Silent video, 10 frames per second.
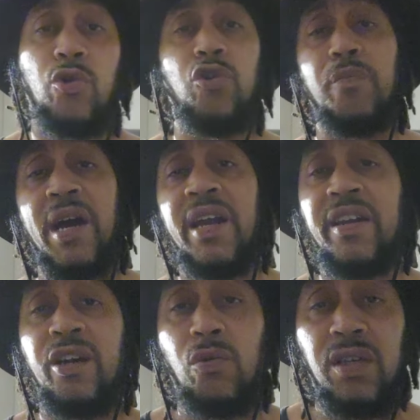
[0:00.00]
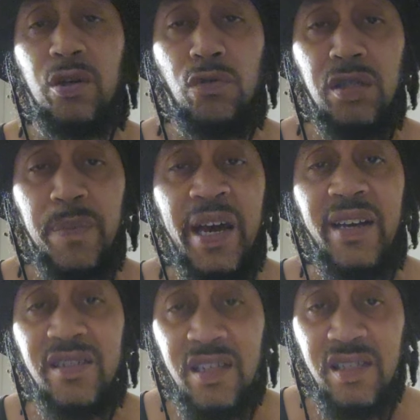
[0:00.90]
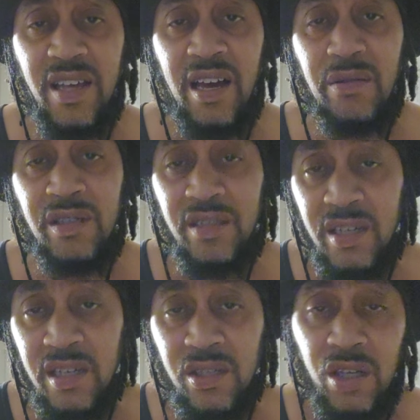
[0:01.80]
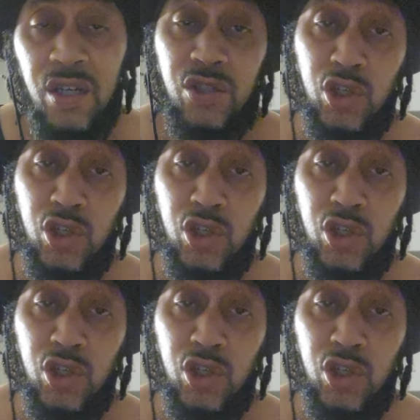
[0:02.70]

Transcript: humanity only goes back 6,000 years.